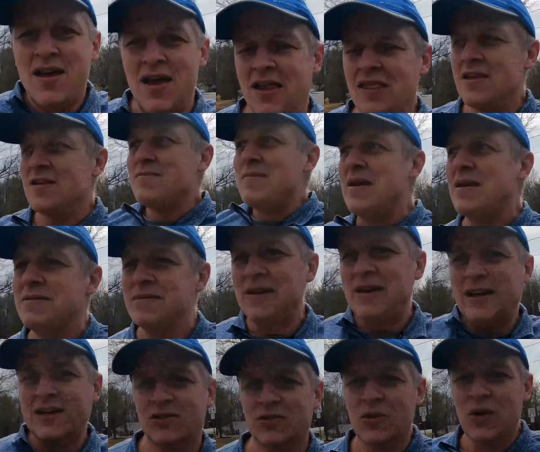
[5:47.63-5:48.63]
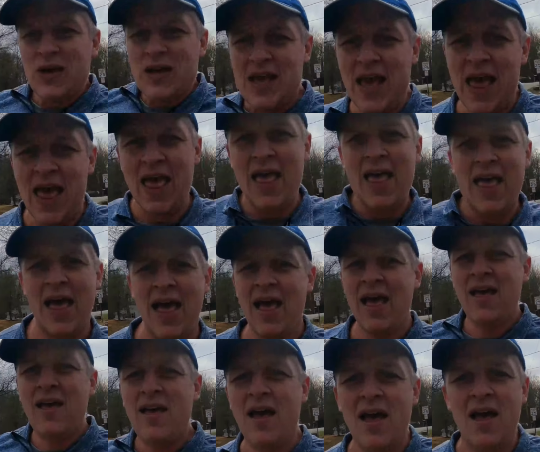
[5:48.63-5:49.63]
And then maybe next week,
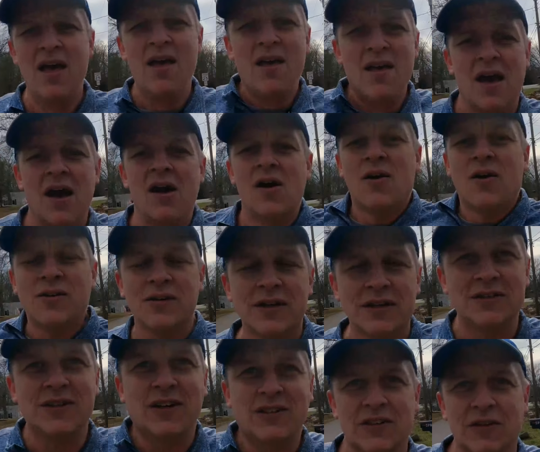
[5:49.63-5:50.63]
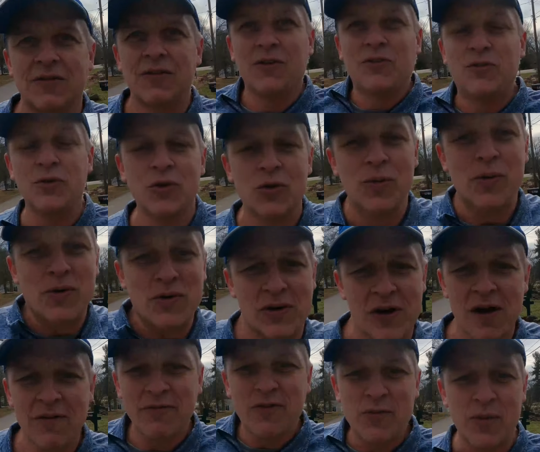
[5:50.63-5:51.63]
or that starts to feel doable and
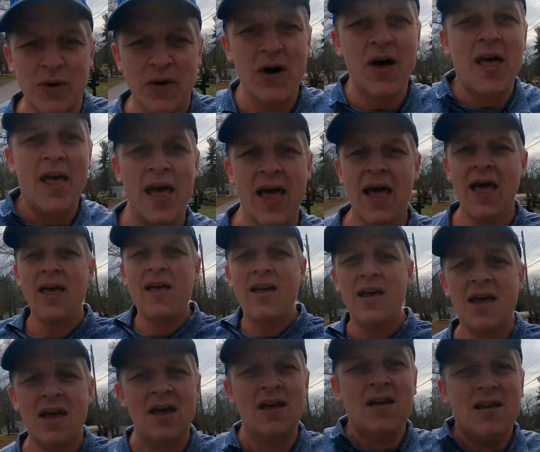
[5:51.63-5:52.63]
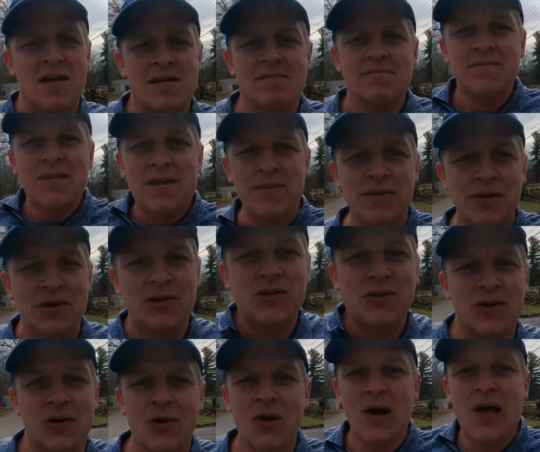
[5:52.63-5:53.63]
comfortable, maybe you
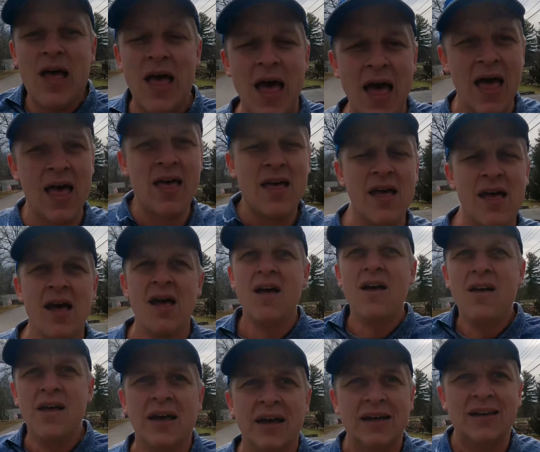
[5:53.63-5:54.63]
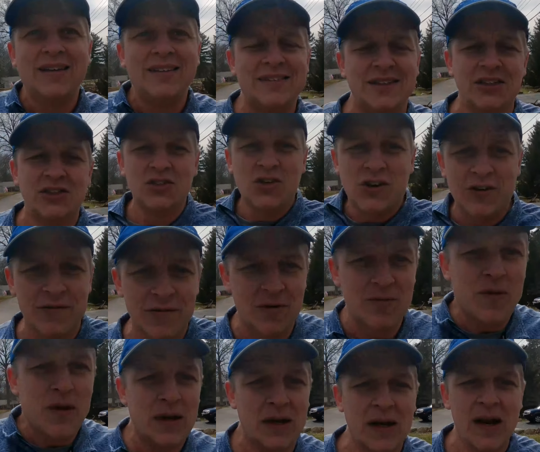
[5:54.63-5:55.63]
do easy jog for
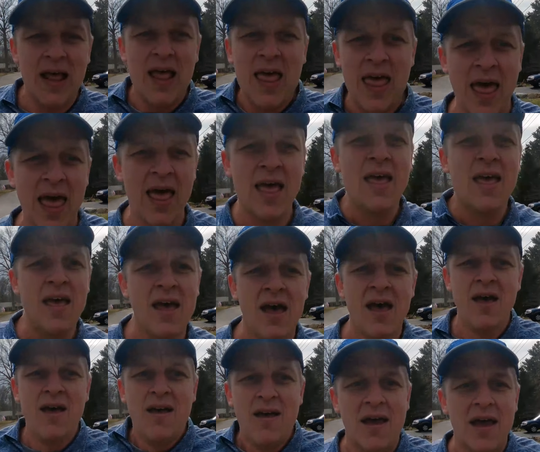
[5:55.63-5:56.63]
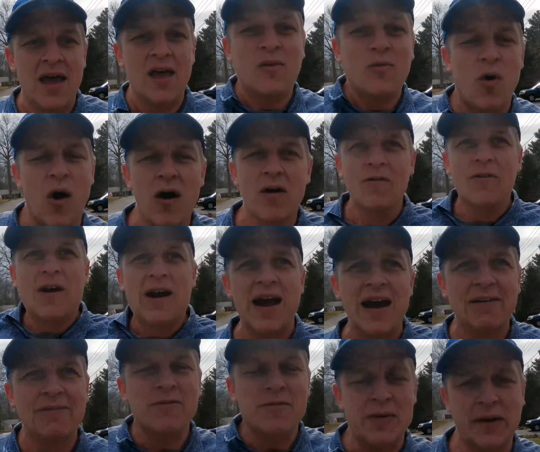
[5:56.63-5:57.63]
a minute and walk for
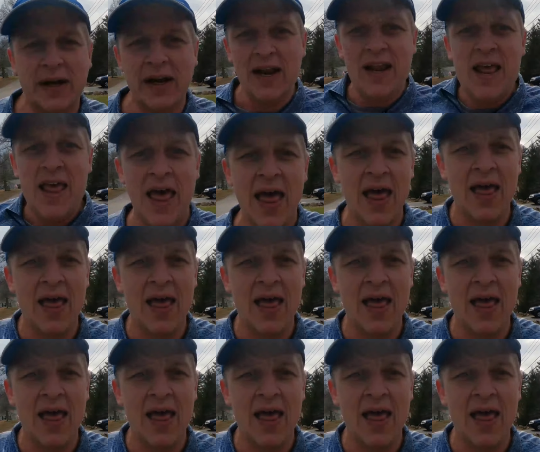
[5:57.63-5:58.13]
half a minute.